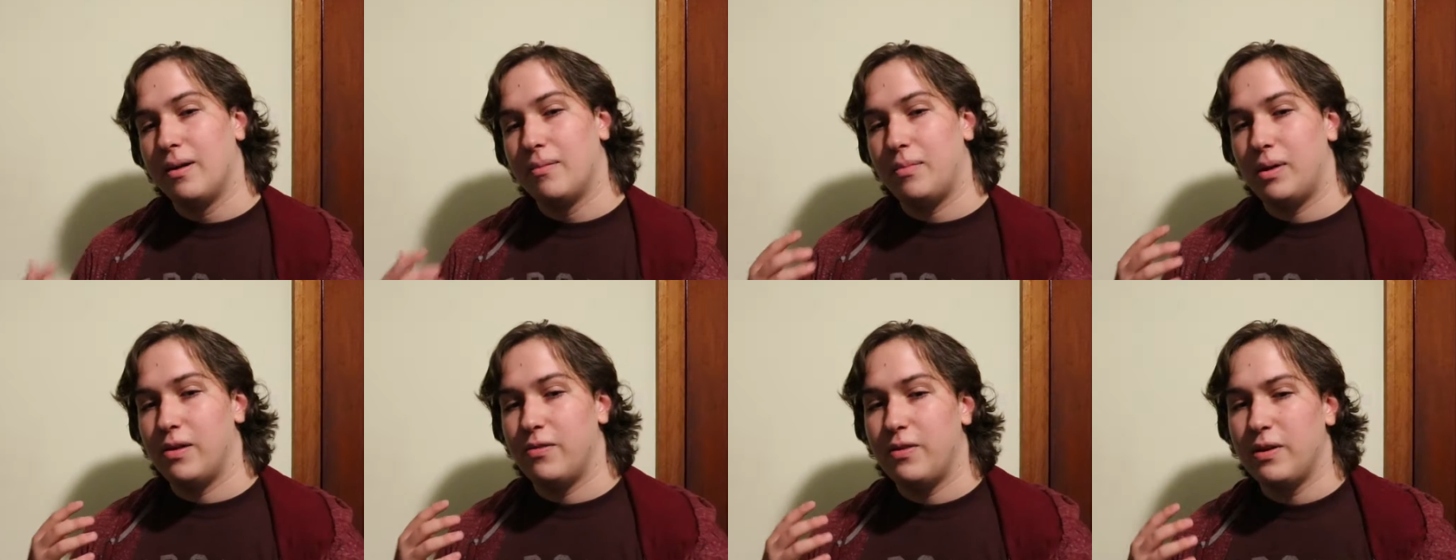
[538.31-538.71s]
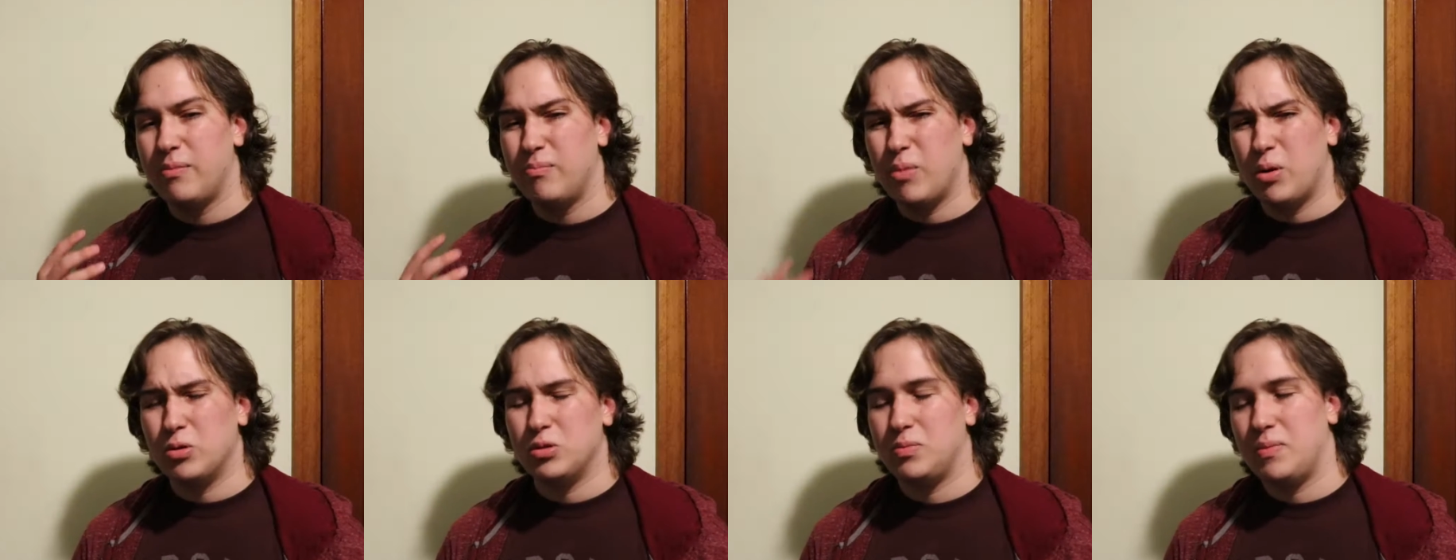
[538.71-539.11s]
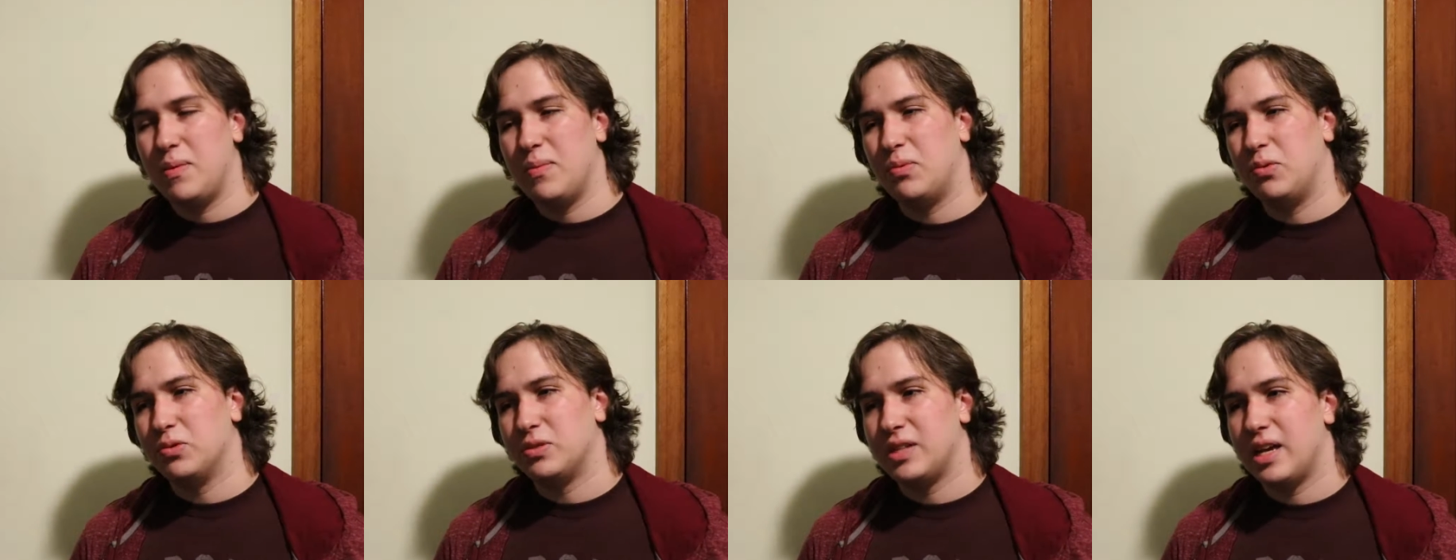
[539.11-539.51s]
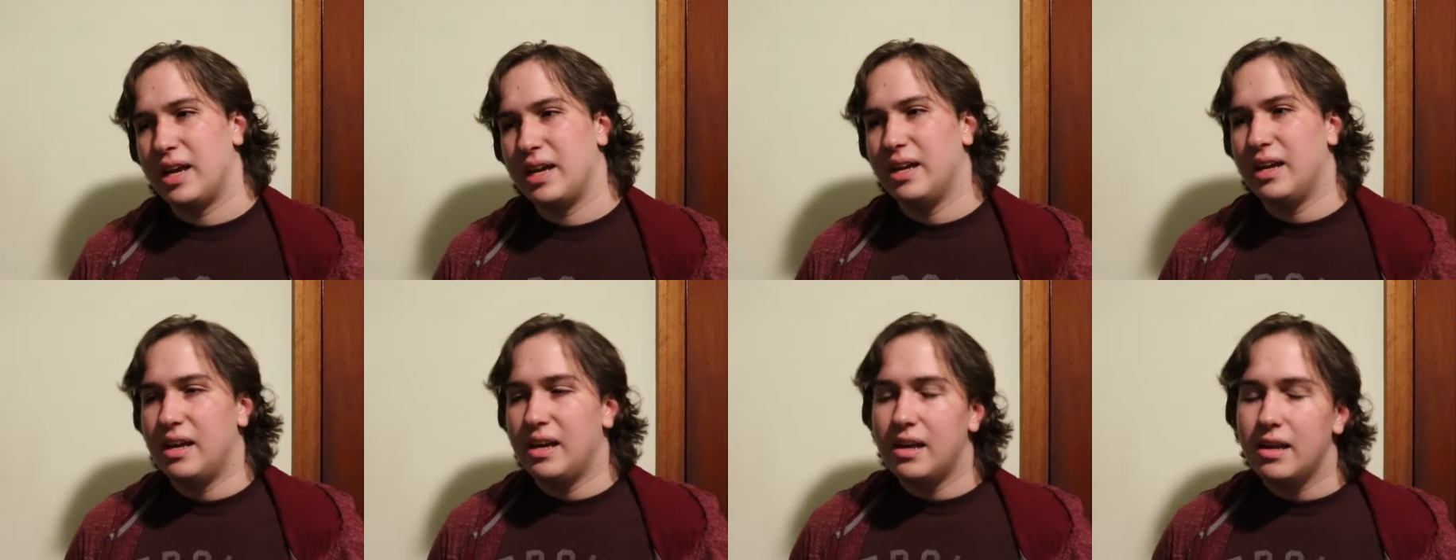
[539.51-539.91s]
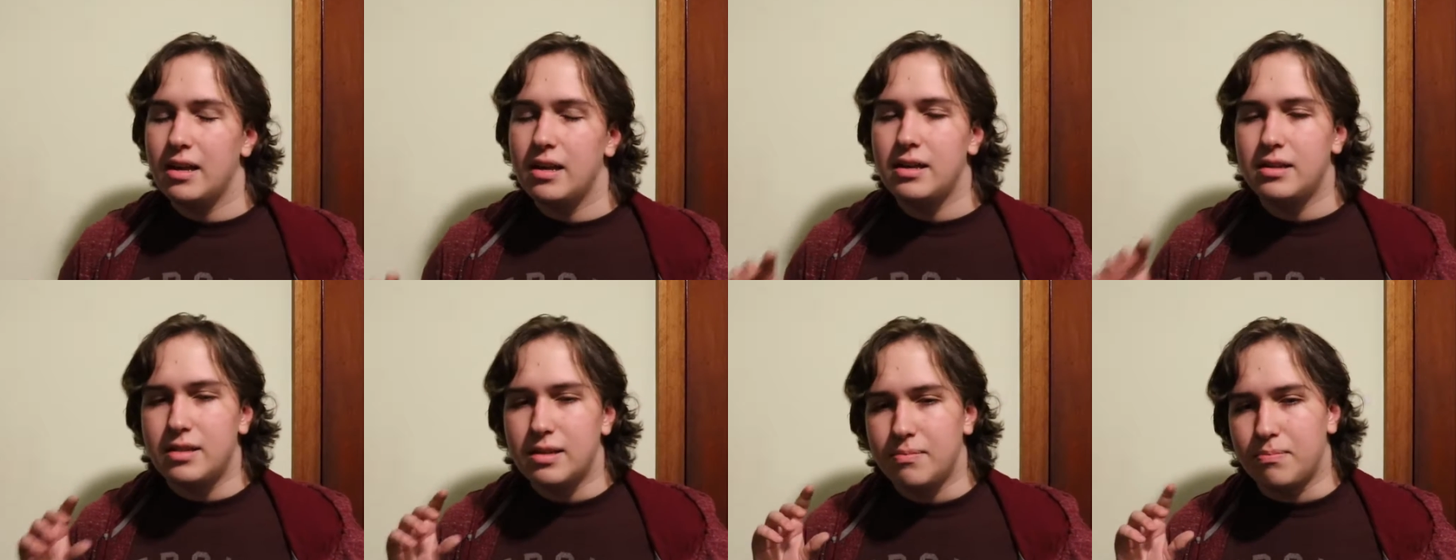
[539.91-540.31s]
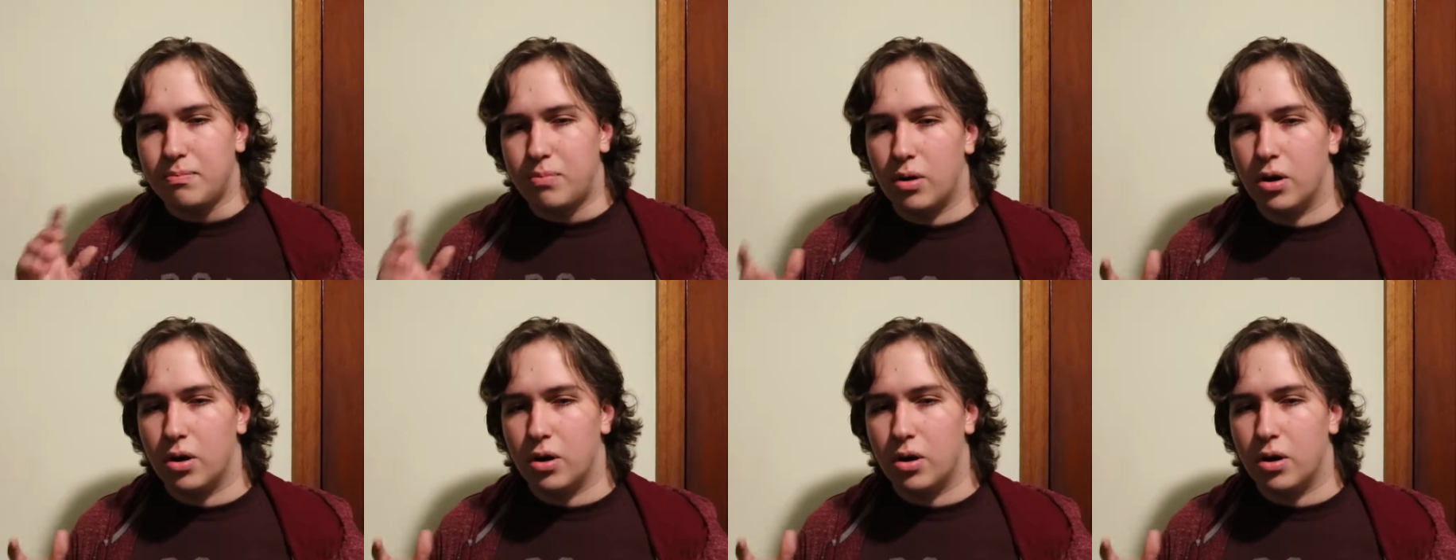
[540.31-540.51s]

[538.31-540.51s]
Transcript: But I think most people will say it isn't